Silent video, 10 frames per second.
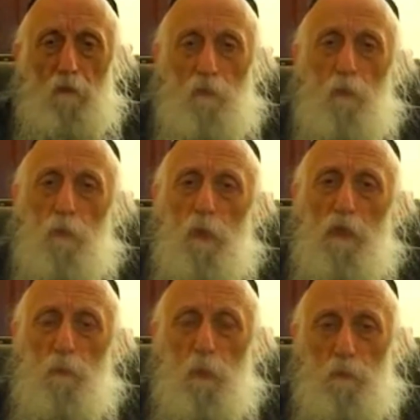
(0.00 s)
if you were to
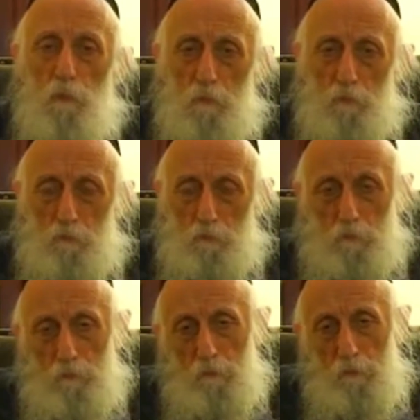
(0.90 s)
ask people
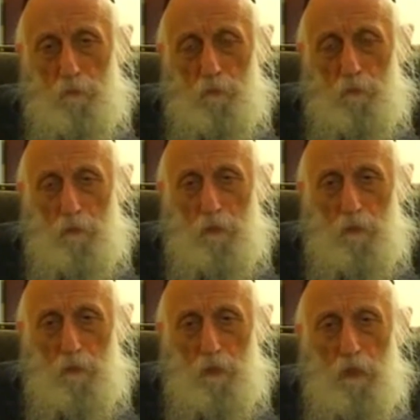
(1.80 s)

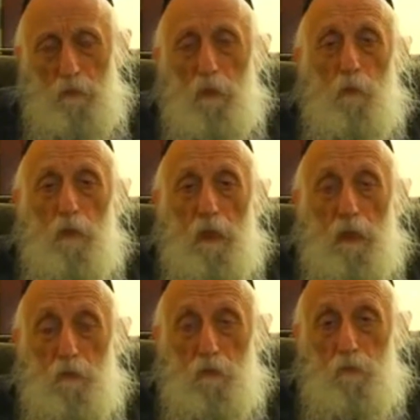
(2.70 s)
how they
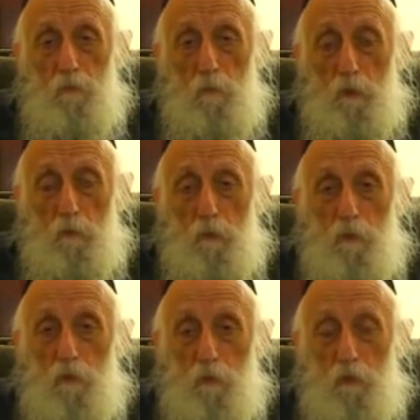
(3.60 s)
relax, one
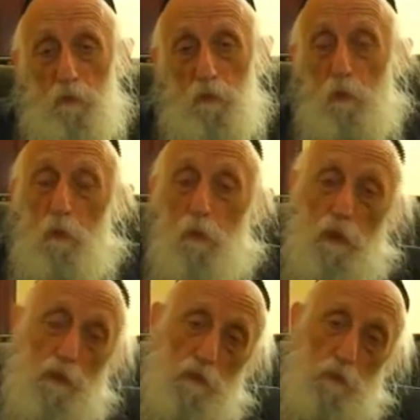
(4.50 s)
person will say, oh,
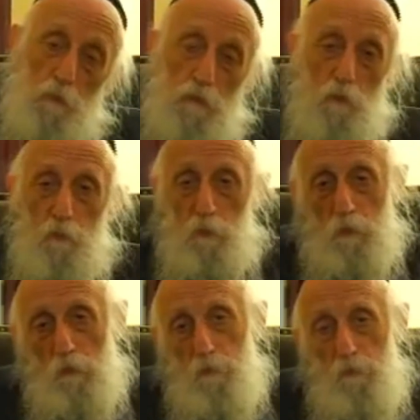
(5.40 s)
I like to read a good
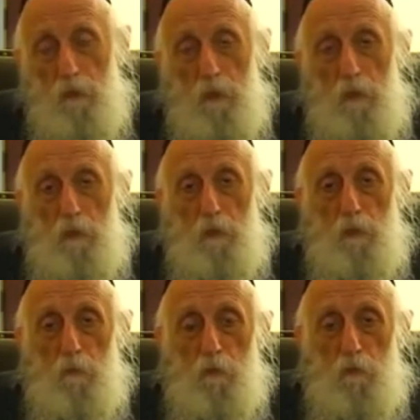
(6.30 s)
book.
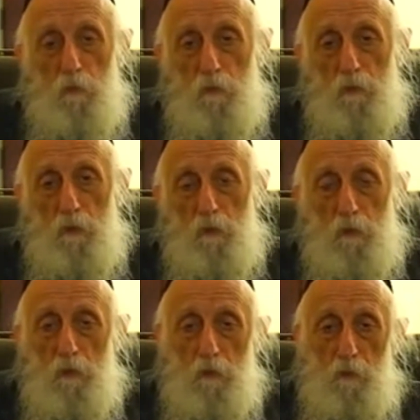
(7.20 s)
Another person will
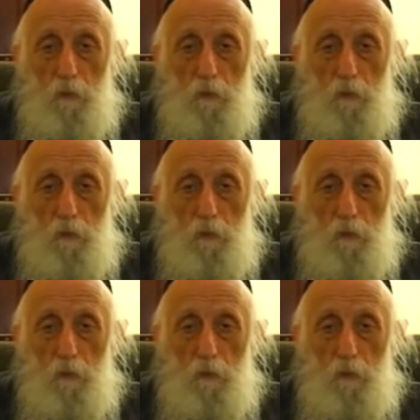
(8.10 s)
say,